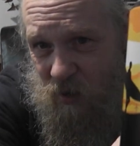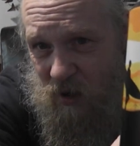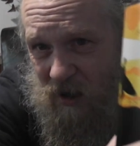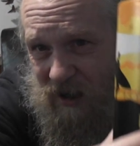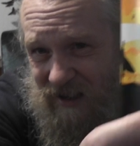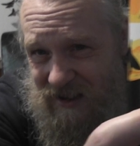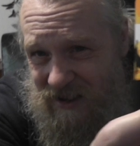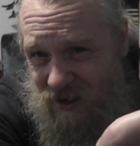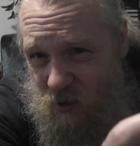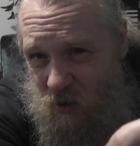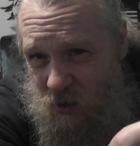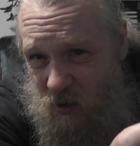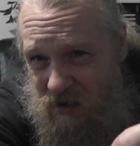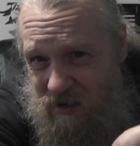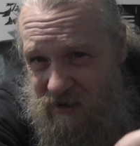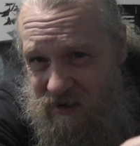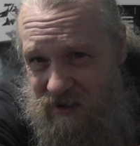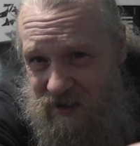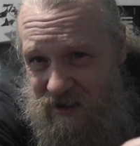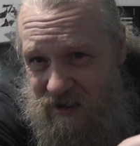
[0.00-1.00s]
but that's
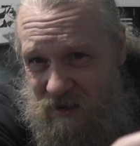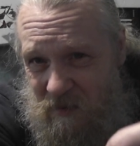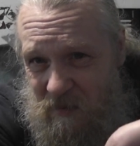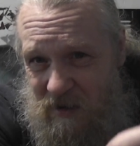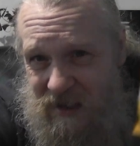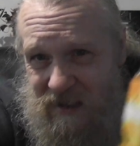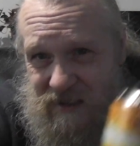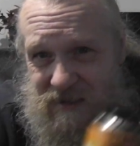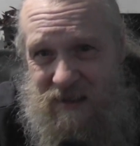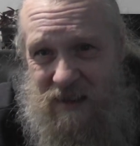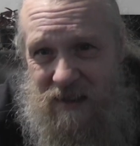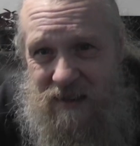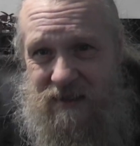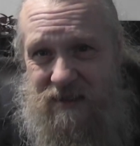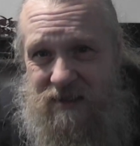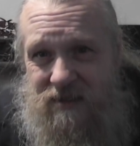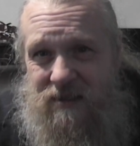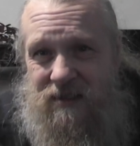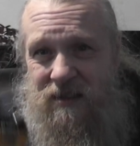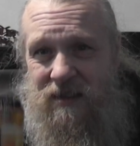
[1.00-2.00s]
quality to me, that's
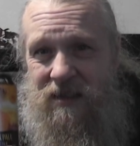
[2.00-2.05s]
nice.